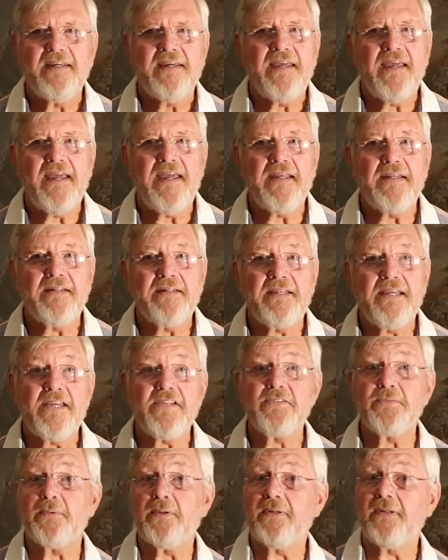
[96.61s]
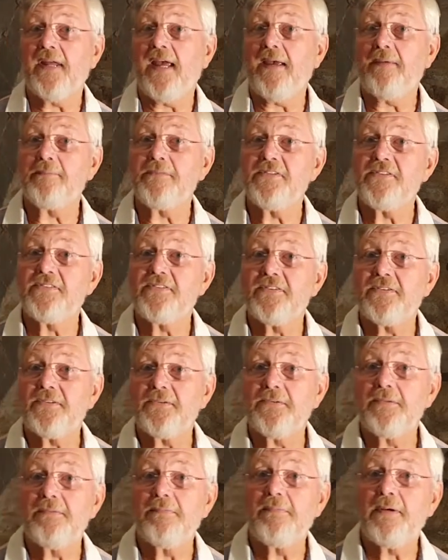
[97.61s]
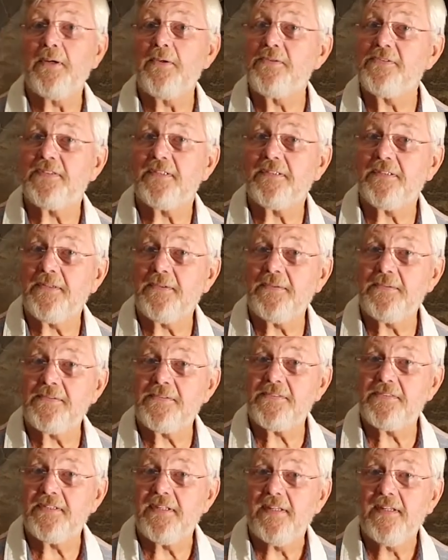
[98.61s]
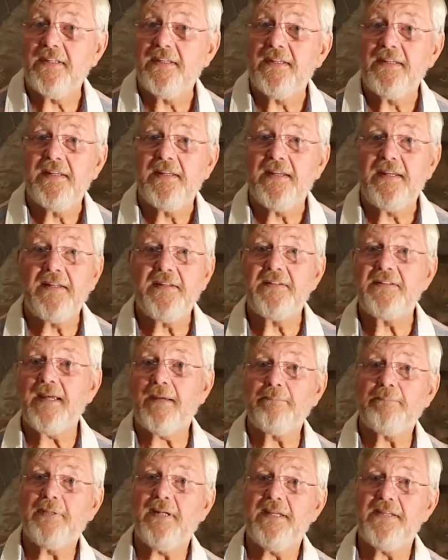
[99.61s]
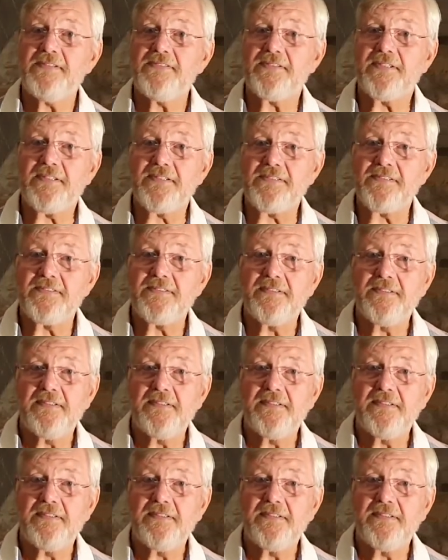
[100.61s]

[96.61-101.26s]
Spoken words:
and guess what happens to post-it notes in damp places?